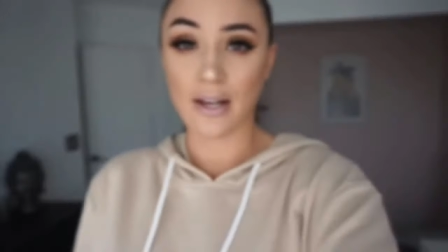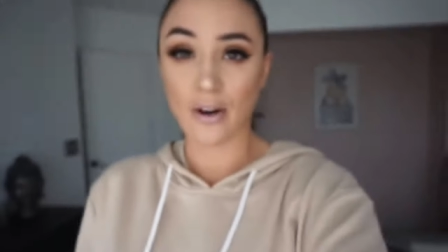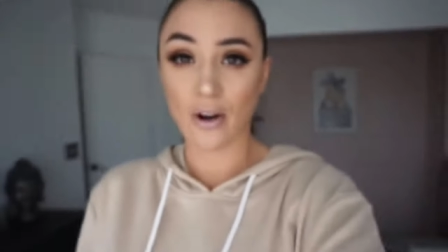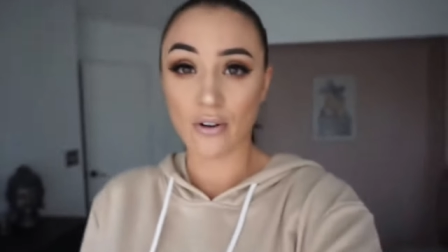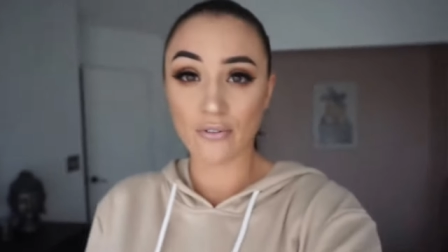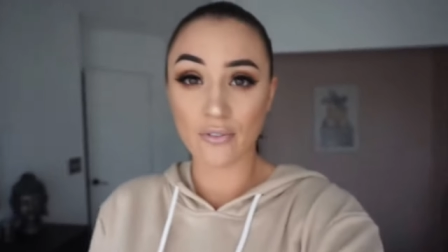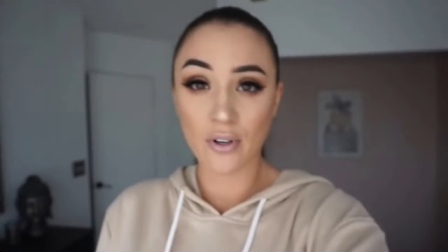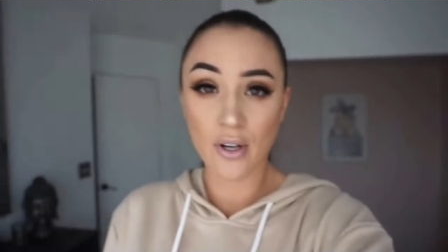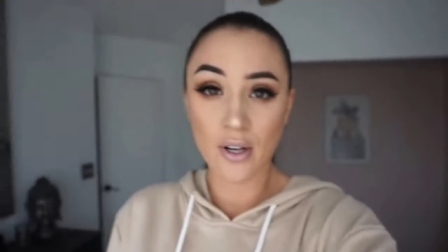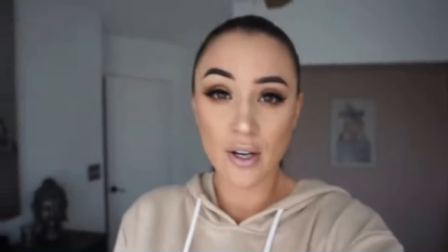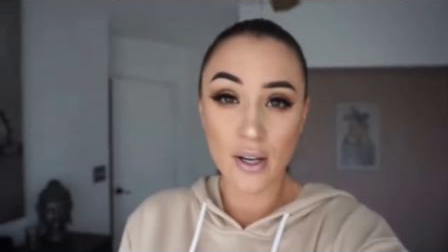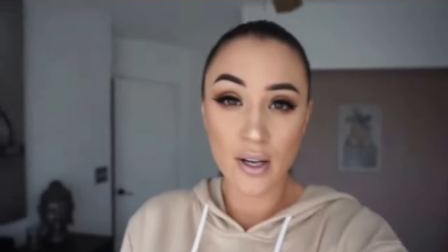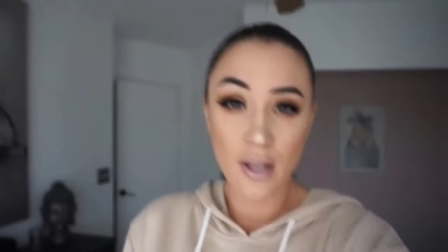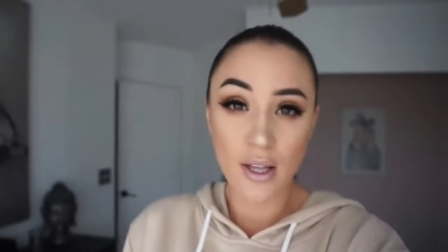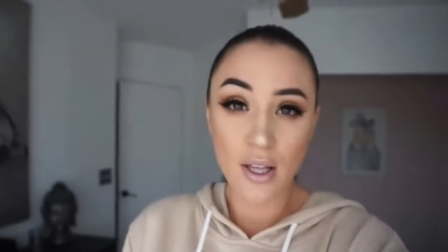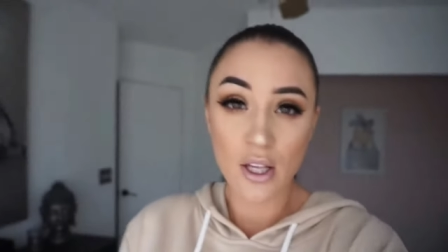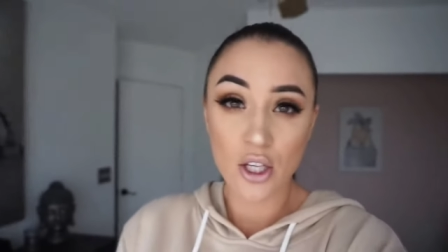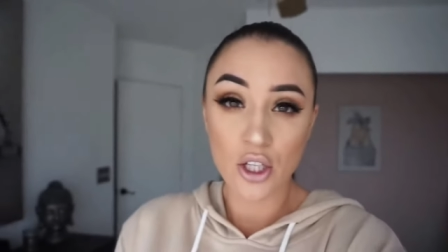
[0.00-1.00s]
that off.
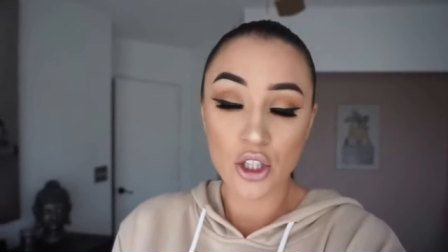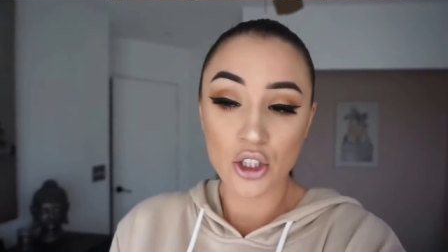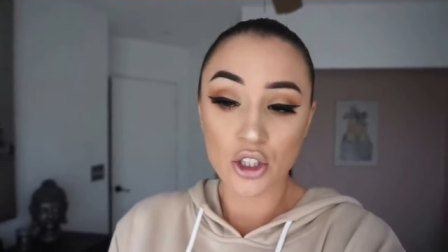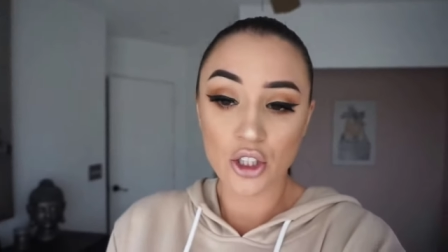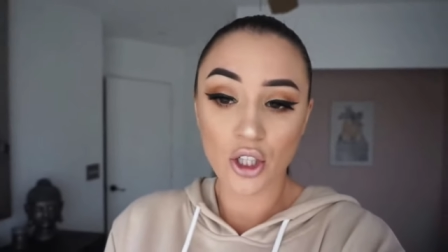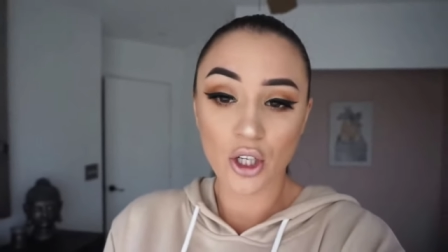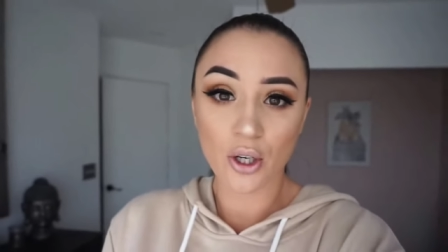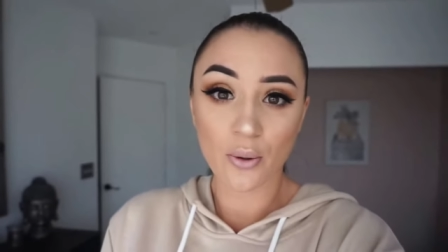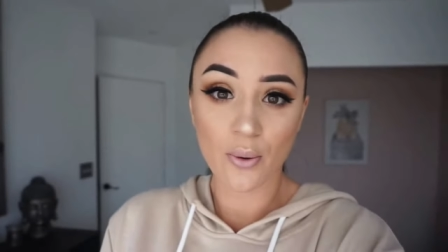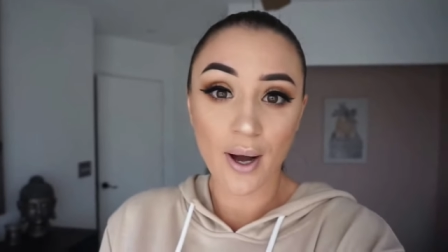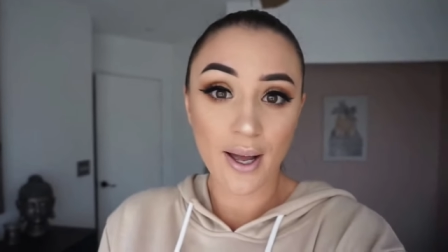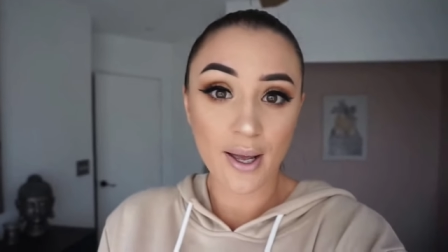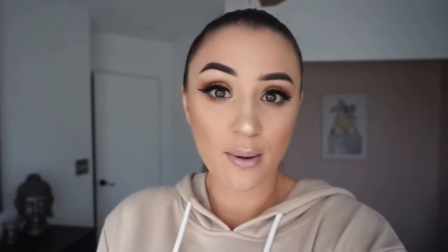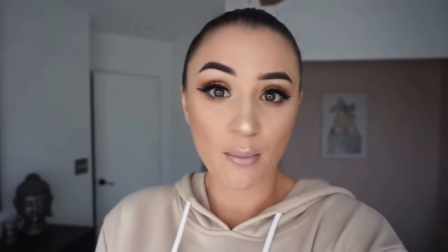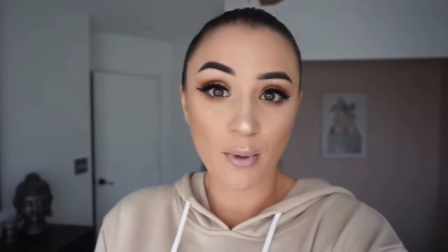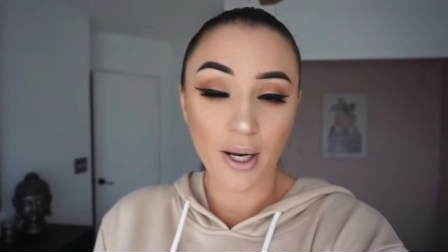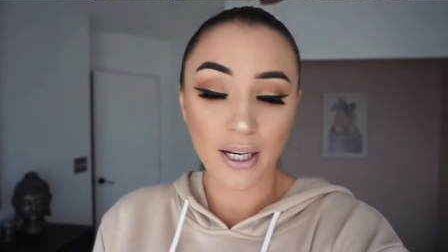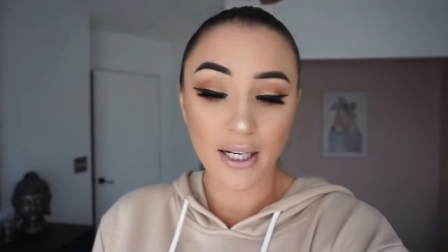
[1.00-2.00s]
So I
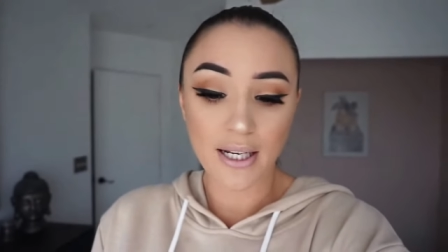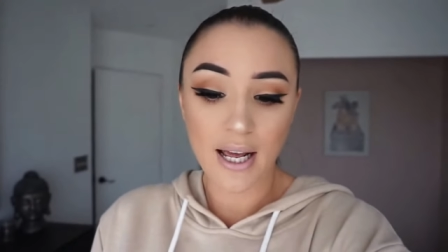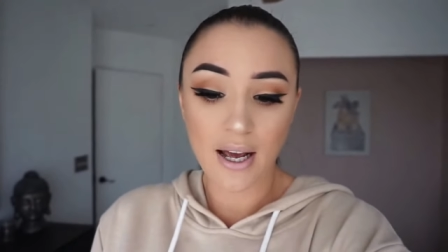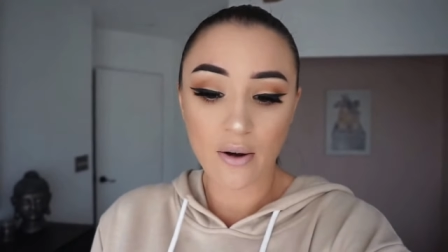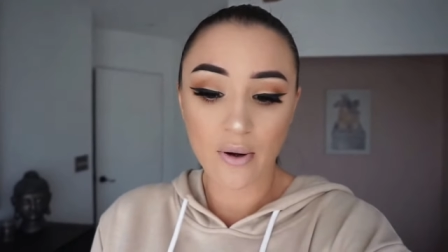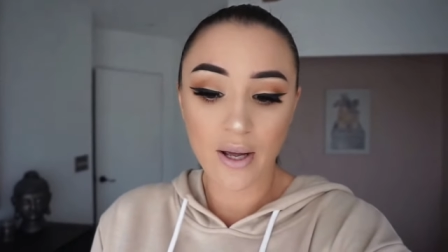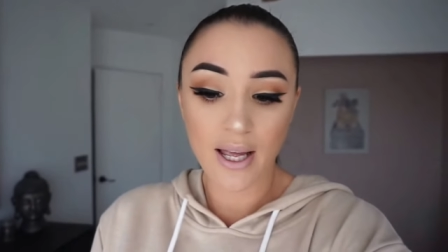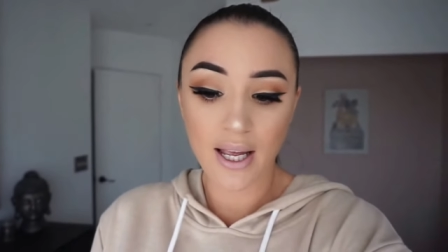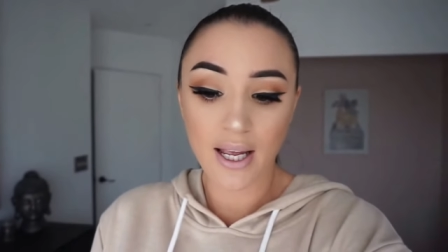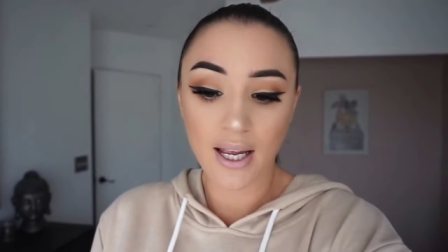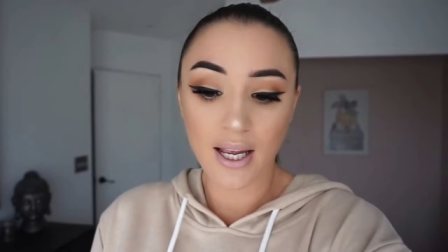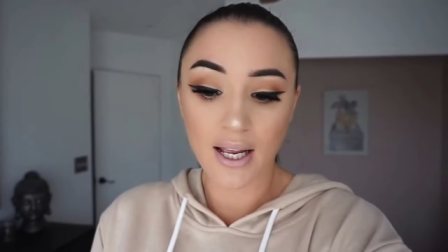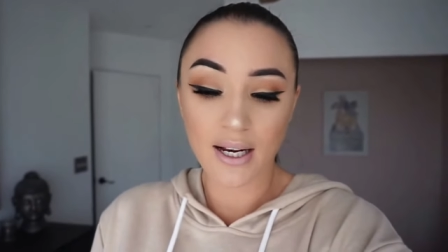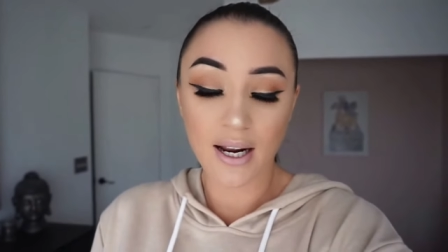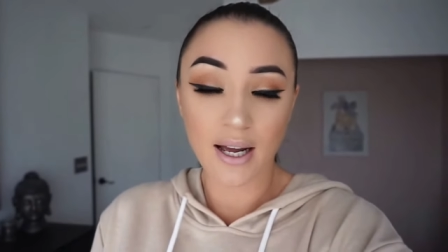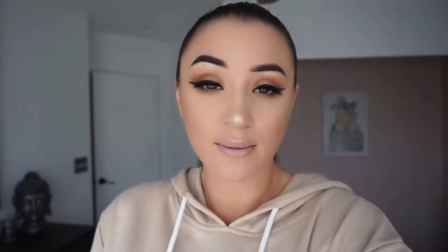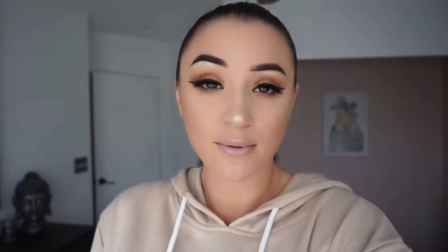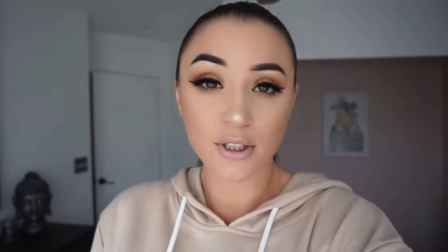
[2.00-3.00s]
am ready now
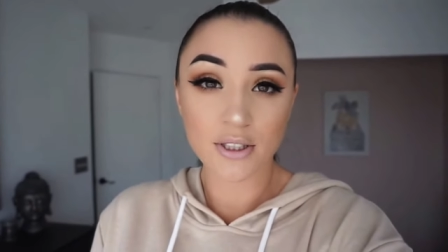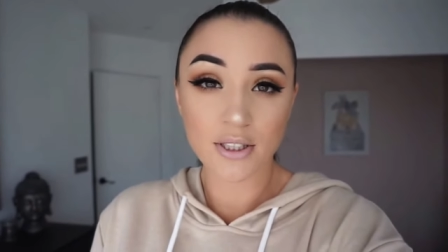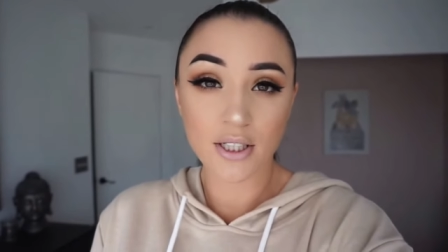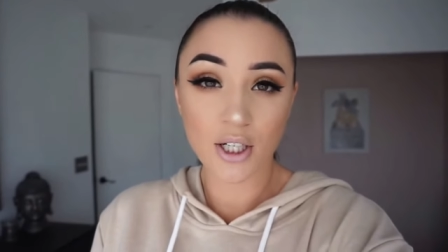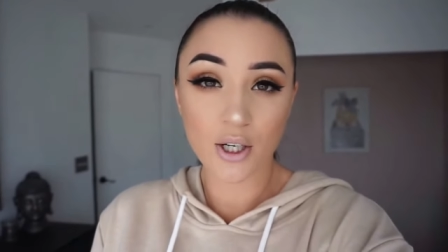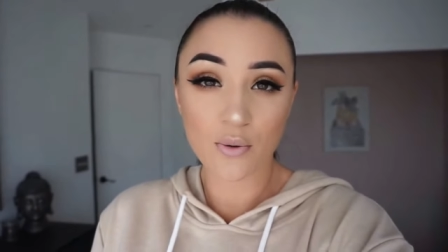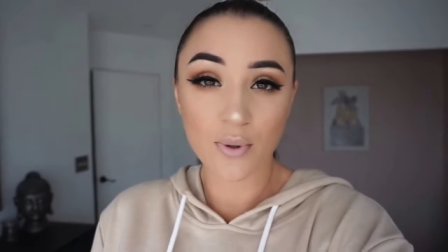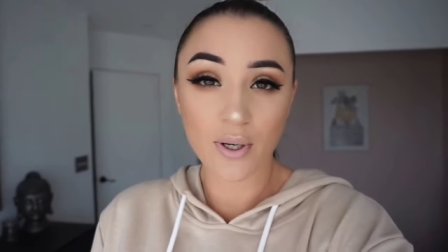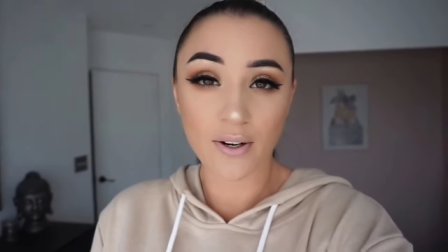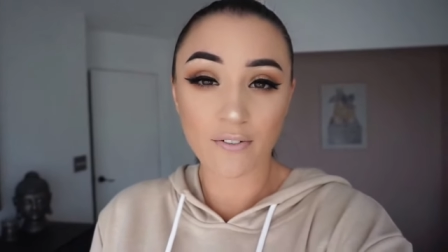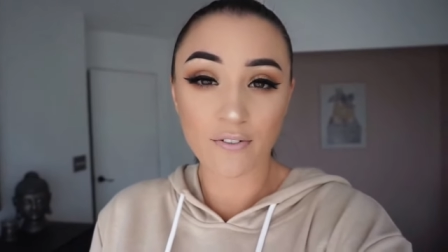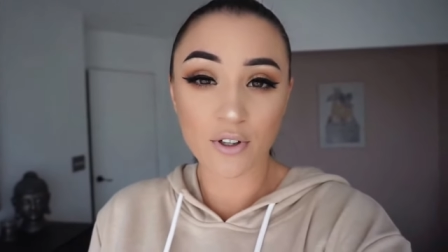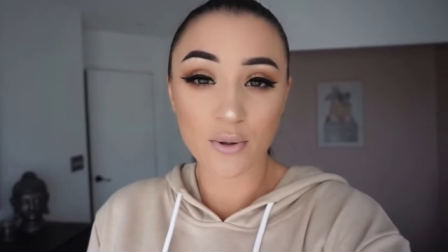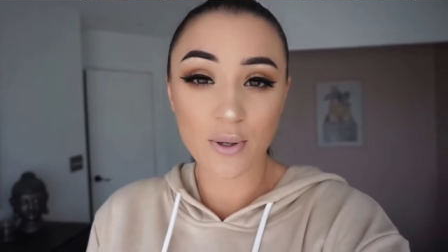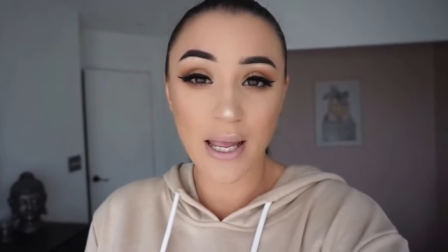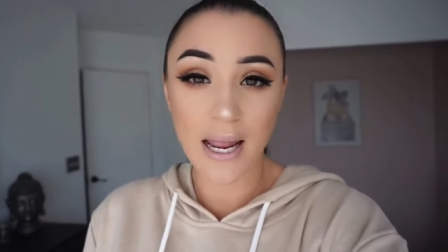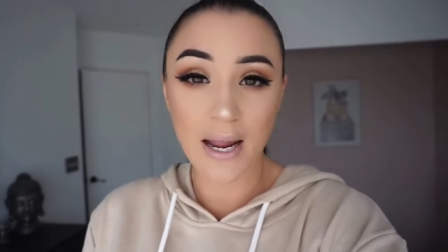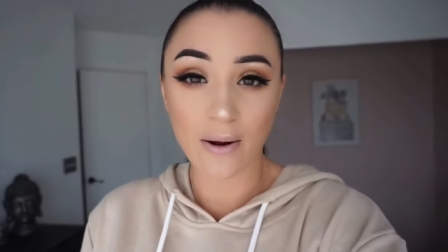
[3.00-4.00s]
and I'm just gonna go run a
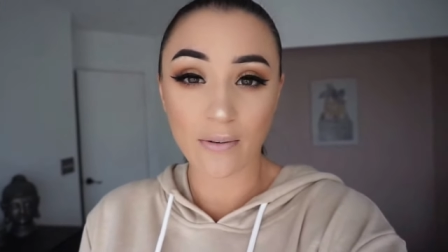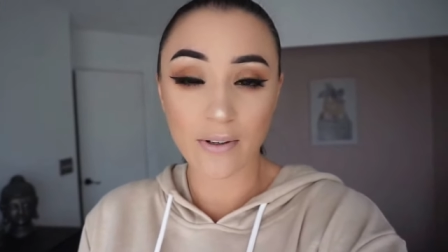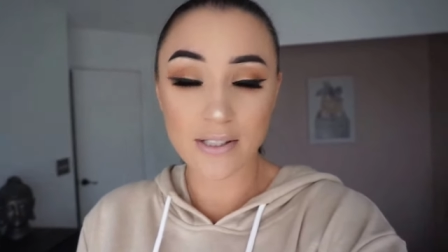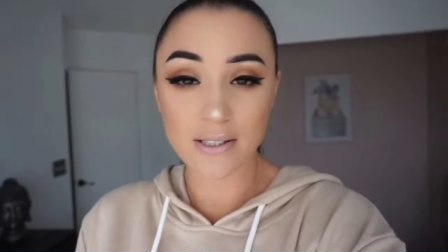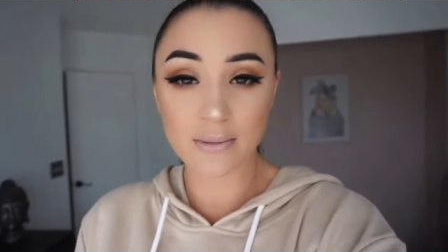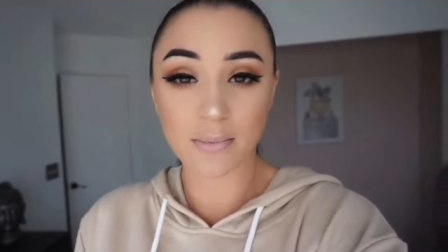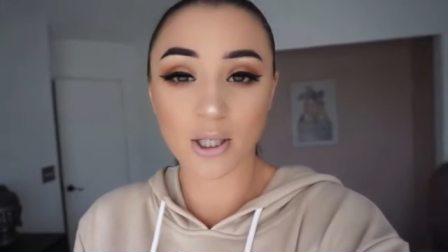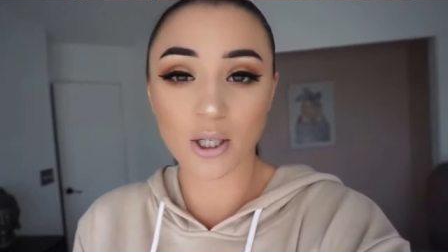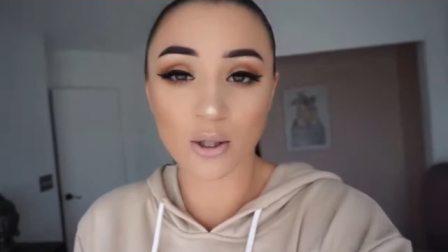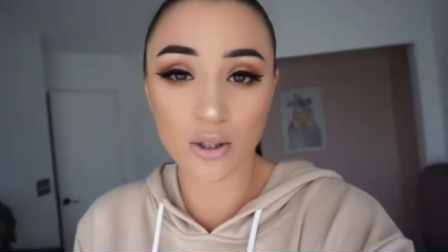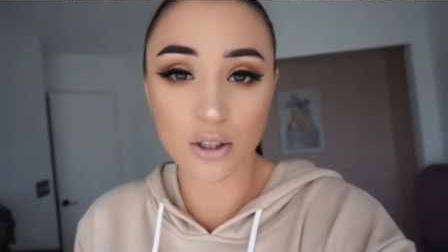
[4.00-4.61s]
few errands. I'm gonna go